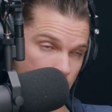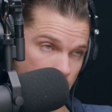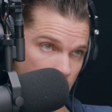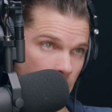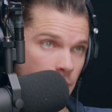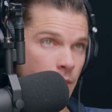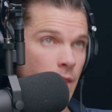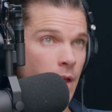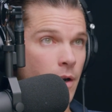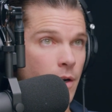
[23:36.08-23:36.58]
And
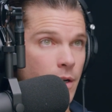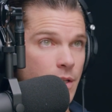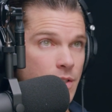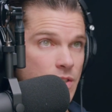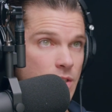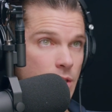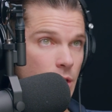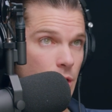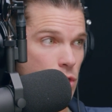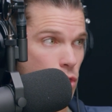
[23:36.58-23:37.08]
then there
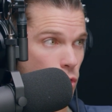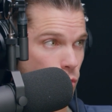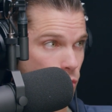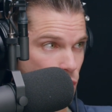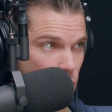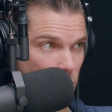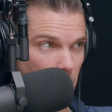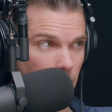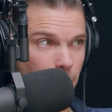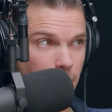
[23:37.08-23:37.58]
is the
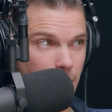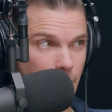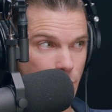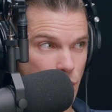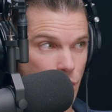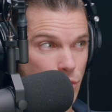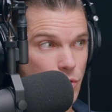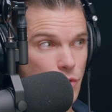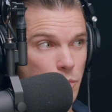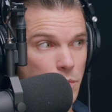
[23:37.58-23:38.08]
tertiary
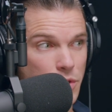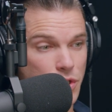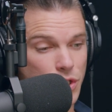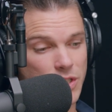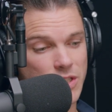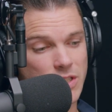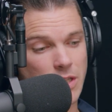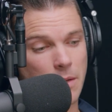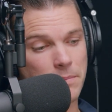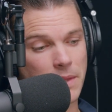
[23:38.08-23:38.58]
issues, which
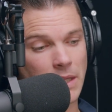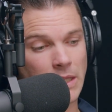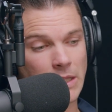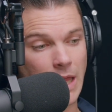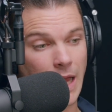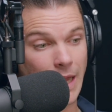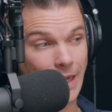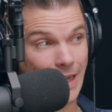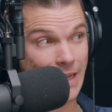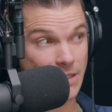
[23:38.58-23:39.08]
is something
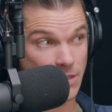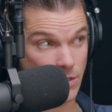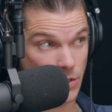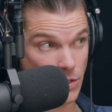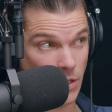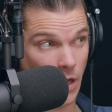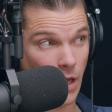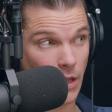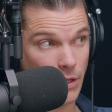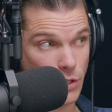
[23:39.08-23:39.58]
like
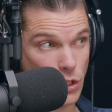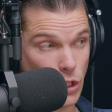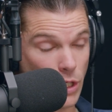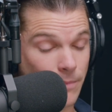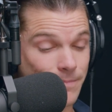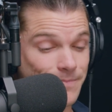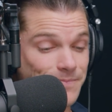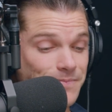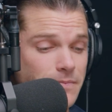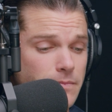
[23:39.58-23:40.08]

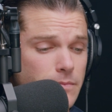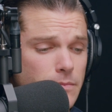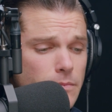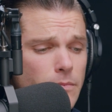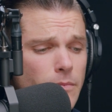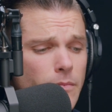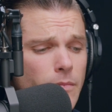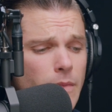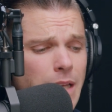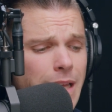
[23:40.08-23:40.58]
eschatology. Mm-hmm.
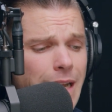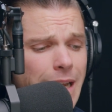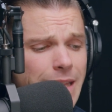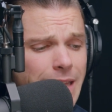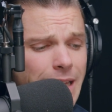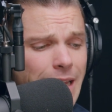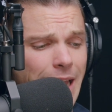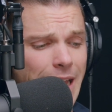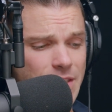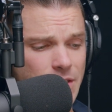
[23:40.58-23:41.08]
And I
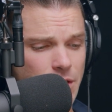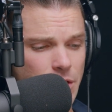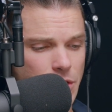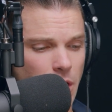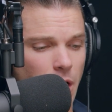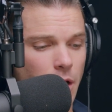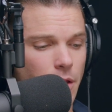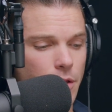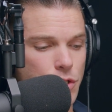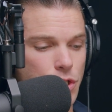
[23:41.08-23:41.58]
think
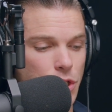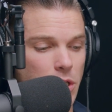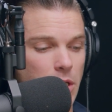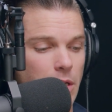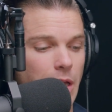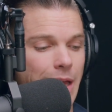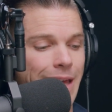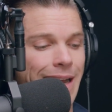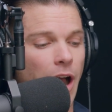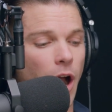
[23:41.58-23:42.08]

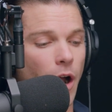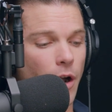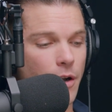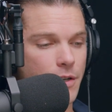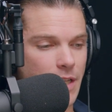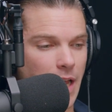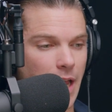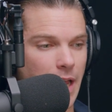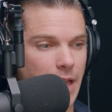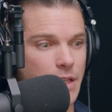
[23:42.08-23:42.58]
eschatology in our
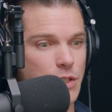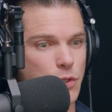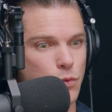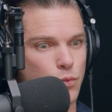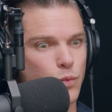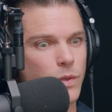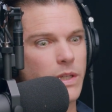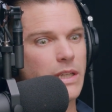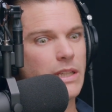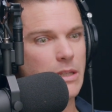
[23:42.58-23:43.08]
day is
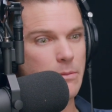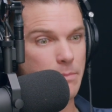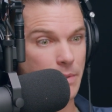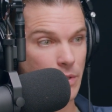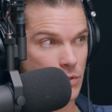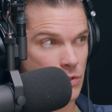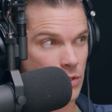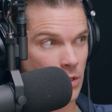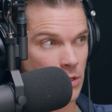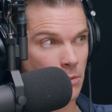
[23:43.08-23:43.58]
really
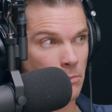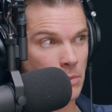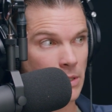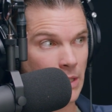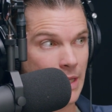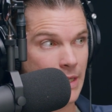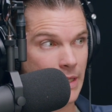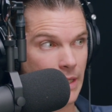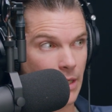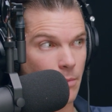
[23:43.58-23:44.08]
built on the
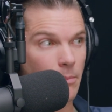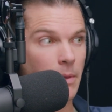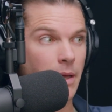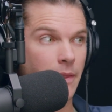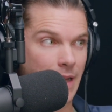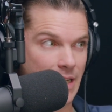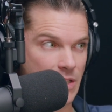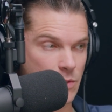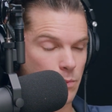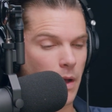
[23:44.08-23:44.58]
millennium.
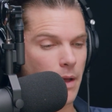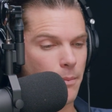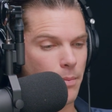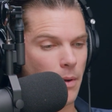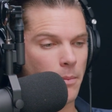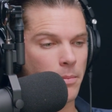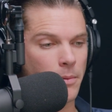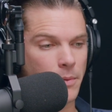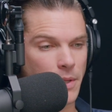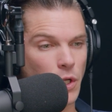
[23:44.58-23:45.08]
And that's why
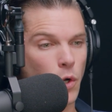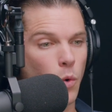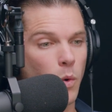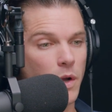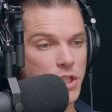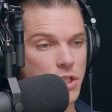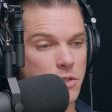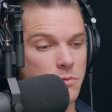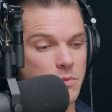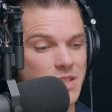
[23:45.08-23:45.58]
probably the
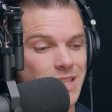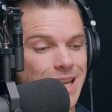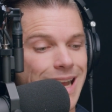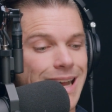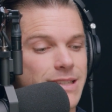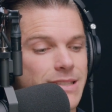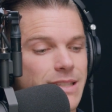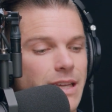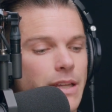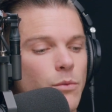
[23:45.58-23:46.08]
question was
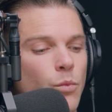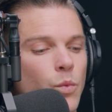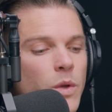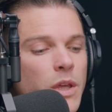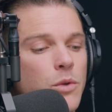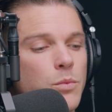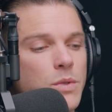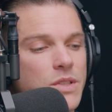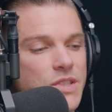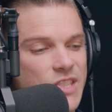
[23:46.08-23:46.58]
asked. And
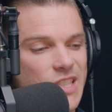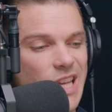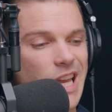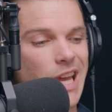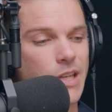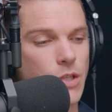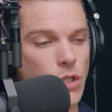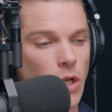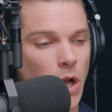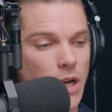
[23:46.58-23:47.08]
we would say
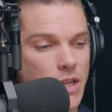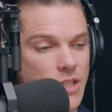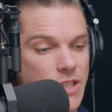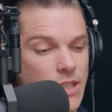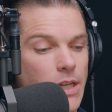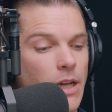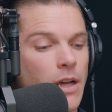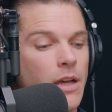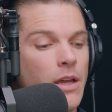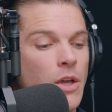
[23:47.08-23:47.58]
at
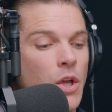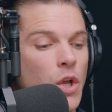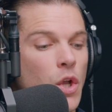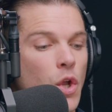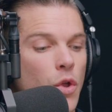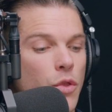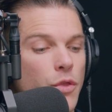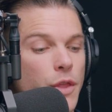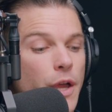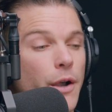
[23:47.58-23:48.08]
Doxa,
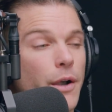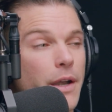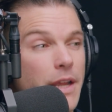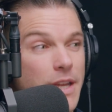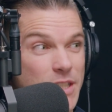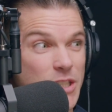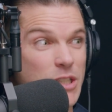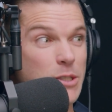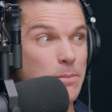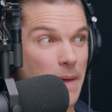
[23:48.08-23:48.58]
there
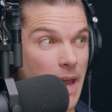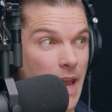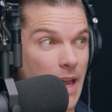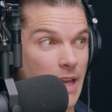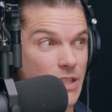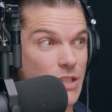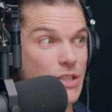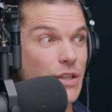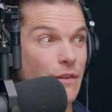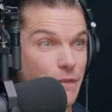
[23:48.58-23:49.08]
is
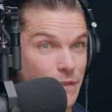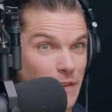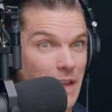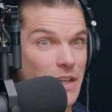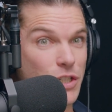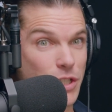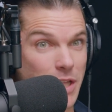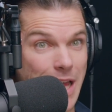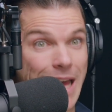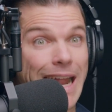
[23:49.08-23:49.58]
space to
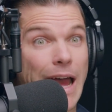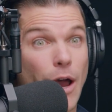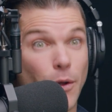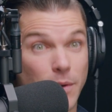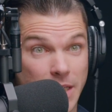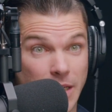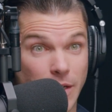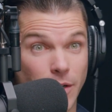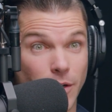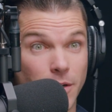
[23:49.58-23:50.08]
flesh that
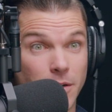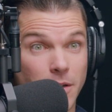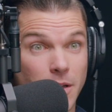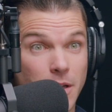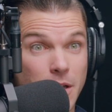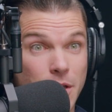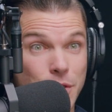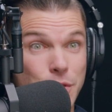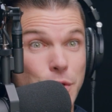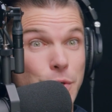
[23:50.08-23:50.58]
out here.
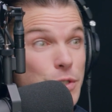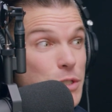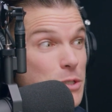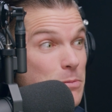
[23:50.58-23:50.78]
There